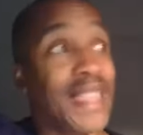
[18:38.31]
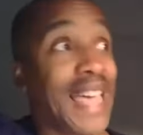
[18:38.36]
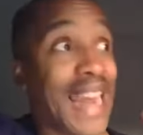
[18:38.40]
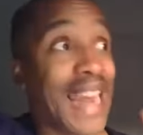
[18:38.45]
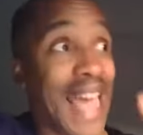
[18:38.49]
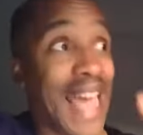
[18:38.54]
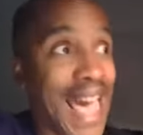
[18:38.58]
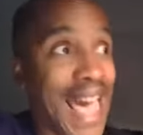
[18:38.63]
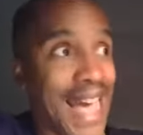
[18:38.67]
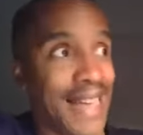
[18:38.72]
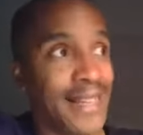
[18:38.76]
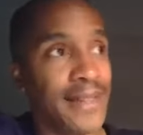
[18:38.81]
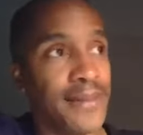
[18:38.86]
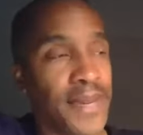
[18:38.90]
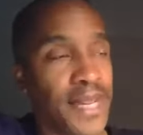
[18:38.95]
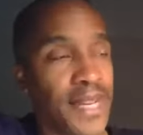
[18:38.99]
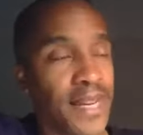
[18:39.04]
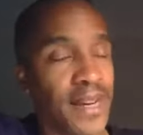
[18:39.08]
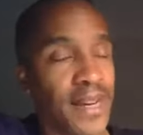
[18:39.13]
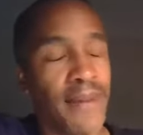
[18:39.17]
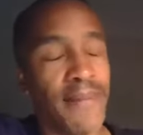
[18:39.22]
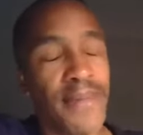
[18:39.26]
That had to
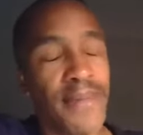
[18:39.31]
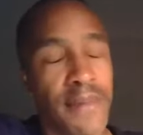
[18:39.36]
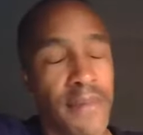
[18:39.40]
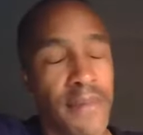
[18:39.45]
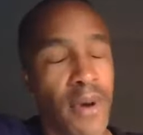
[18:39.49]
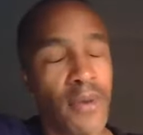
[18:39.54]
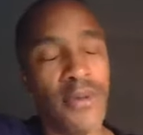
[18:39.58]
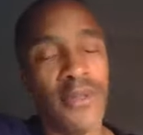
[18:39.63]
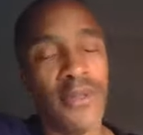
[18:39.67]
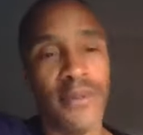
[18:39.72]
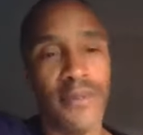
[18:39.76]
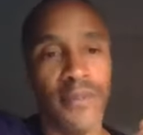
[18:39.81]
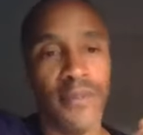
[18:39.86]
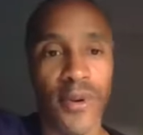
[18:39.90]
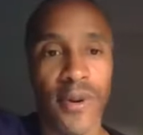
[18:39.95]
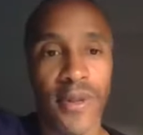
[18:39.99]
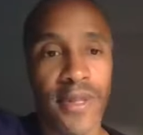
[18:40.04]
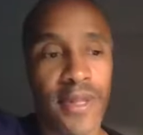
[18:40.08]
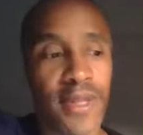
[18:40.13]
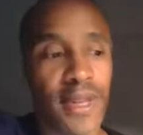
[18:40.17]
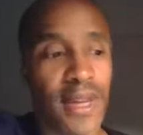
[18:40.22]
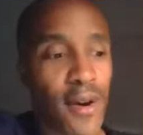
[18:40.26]
become the most
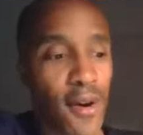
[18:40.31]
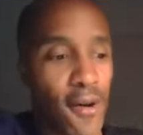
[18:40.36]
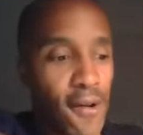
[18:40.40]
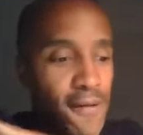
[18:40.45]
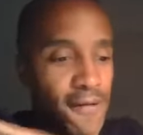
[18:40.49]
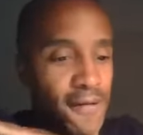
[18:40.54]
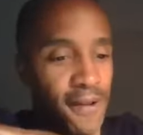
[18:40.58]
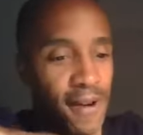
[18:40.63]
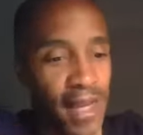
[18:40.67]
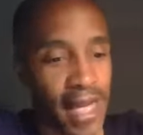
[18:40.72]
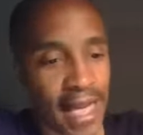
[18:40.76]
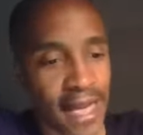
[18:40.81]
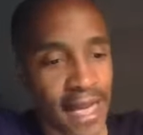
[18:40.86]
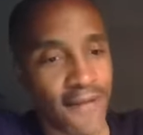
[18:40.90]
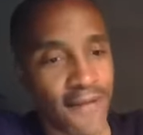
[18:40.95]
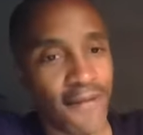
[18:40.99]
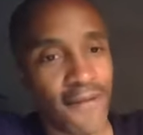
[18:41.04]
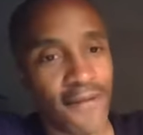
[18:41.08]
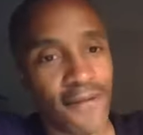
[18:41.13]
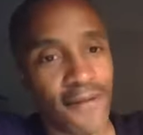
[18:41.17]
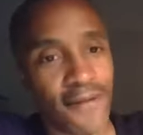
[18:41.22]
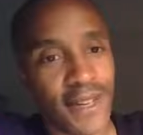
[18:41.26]
important thing over
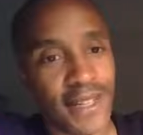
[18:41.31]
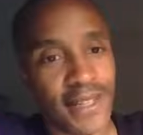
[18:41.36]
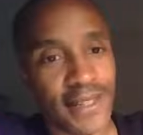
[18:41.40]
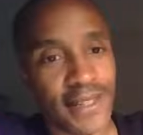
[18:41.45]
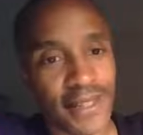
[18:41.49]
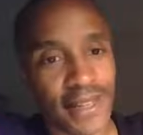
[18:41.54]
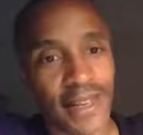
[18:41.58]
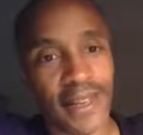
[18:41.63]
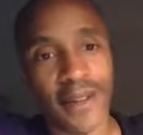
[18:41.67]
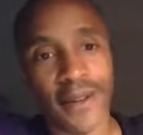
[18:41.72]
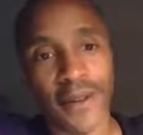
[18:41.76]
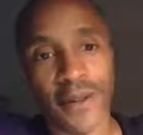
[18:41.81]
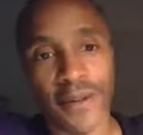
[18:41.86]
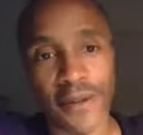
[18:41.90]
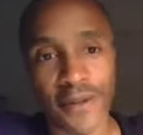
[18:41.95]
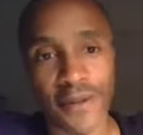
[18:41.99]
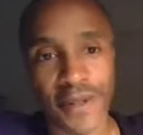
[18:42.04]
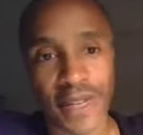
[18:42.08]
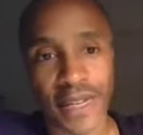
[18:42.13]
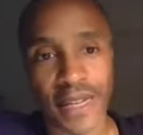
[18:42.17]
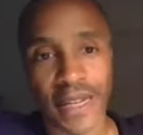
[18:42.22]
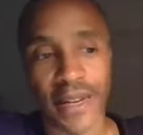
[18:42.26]
every single
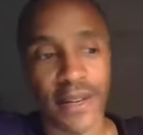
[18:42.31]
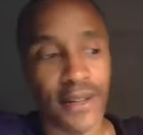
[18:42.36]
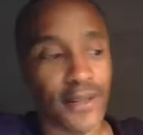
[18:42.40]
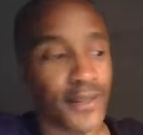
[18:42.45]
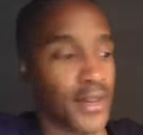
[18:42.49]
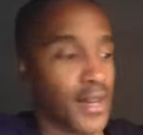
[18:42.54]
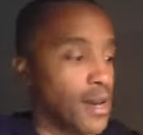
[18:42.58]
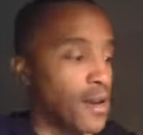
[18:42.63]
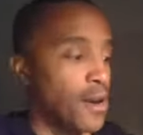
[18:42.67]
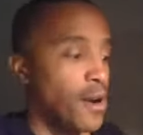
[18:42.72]
thing else.